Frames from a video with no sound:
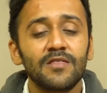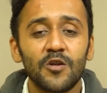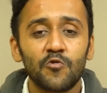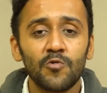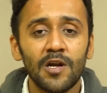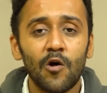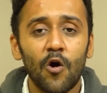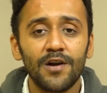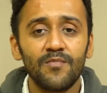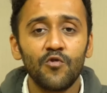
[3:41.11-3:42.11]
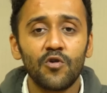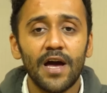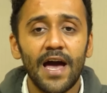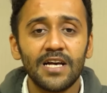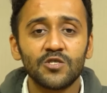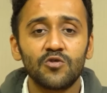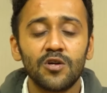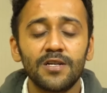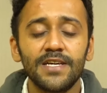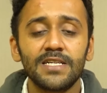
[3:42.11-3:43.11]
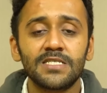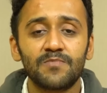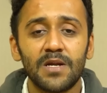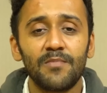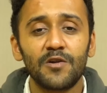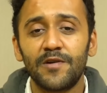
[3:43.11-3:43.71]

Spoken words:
The total order book as on 30th September